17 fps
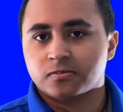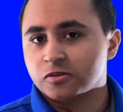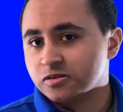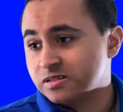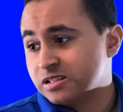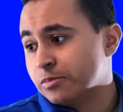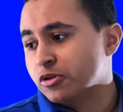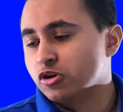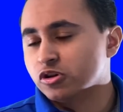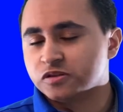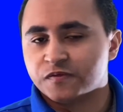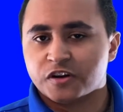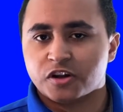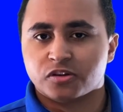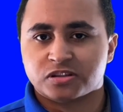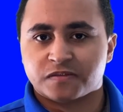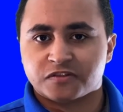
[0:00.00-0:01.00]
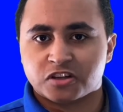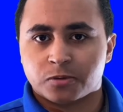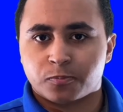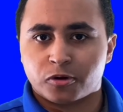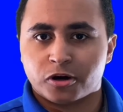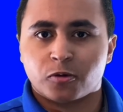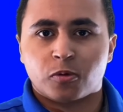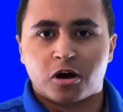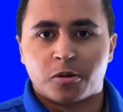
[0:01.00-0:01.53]
Some of those videos have done
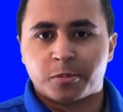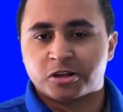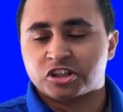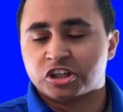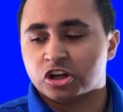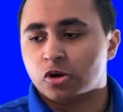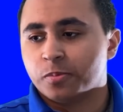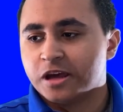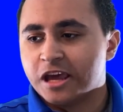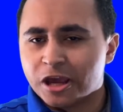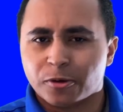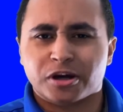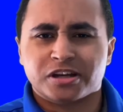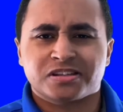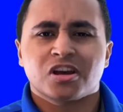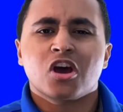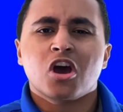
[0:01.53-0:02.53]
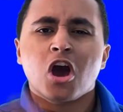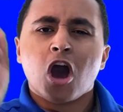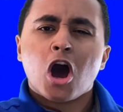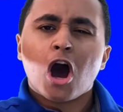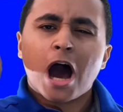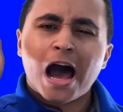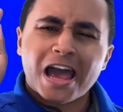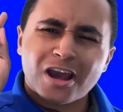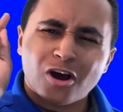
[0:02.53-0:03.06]
pretty well on my channel. But anyways,
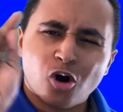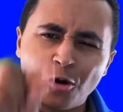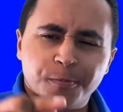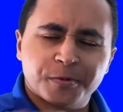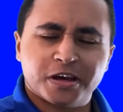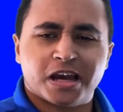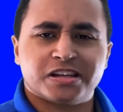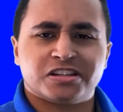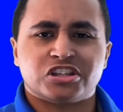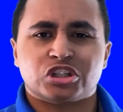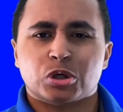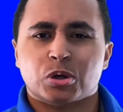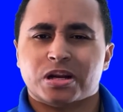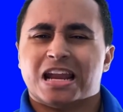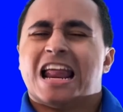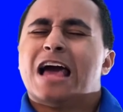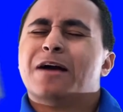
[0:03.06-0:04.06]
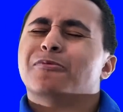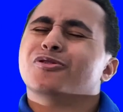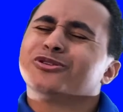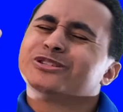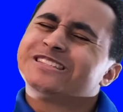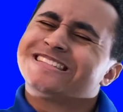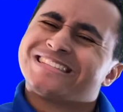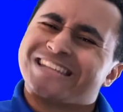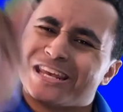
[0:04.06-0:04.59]
I hope you guys enjoyed, and I will
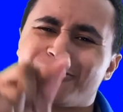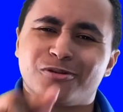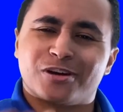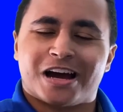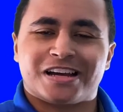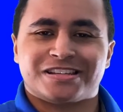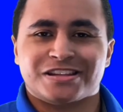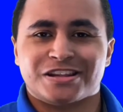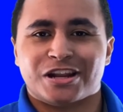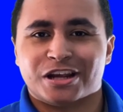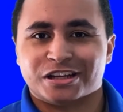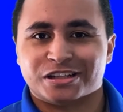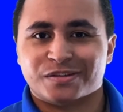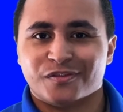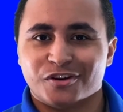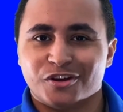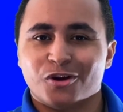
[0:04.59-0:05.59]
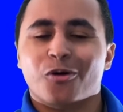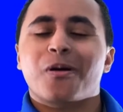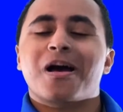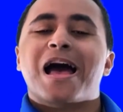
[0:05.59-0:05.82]
see you guys in the next video.